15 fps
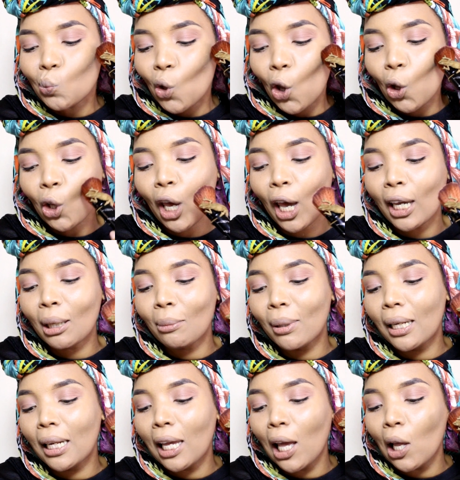Okay,
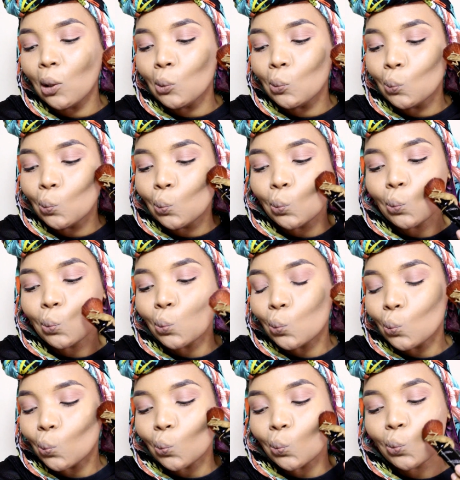chameleon.
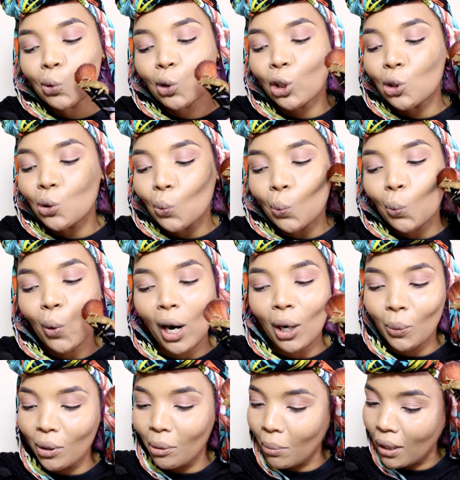Just
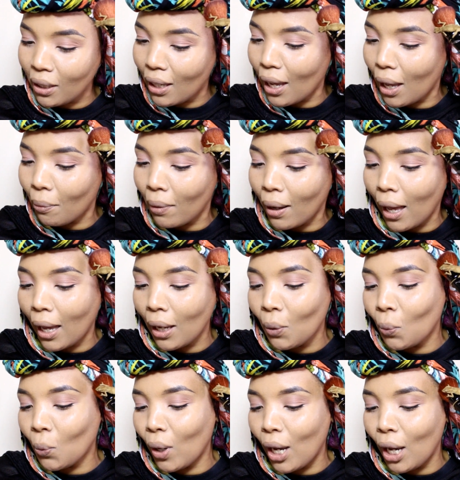work with me here,
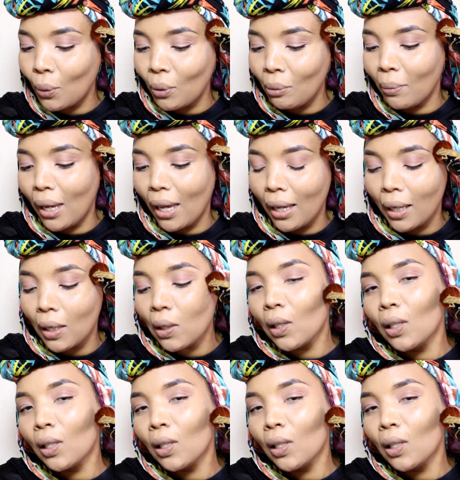okay? Work with me.